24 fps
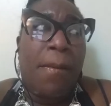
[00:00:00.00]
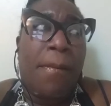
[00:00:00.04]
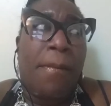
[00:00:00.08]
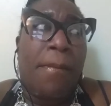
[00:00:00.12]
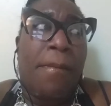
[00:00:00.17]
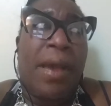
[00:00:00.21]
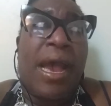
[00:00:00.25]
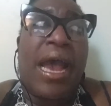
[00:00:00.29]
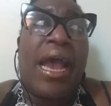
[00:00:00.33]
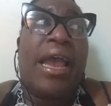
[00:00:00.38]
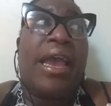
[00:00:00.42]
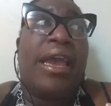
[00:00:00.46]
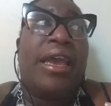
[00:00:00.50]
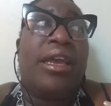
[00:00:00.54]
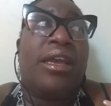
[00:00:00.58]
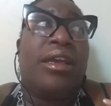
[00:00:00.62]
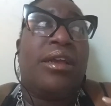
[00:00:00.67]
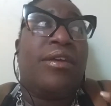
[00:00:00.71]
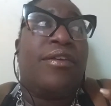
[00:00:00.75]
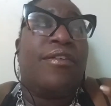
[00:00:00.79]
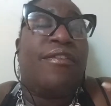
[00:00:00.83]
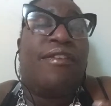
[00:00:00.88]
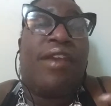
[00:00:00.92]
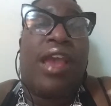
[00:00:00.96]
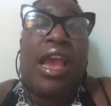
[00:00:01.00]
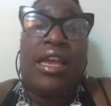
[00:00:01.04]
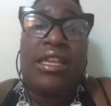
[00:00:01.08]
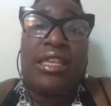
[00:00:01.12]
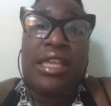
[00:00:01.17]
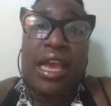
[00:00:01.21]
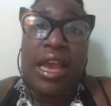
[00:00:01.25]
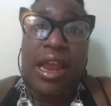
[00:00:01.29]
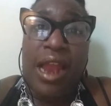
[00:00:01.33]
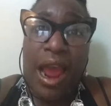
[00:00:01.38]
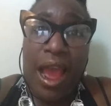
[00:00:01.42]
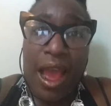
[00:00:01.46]
My
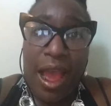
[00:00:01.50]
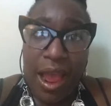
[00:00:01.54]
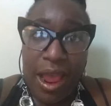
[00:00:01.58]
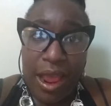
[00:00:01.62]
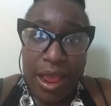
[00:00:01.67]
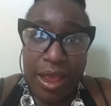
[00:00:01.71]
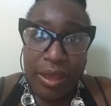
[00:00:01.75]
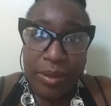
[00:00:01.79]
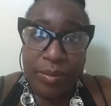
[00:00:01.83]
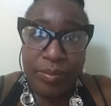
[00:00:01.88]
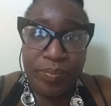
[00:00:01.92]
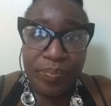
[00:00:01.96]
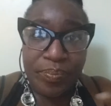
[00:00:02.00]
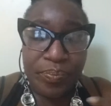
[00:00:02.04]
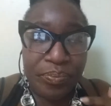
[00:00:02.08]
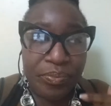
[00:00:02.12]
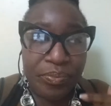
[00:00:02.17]
fiance and I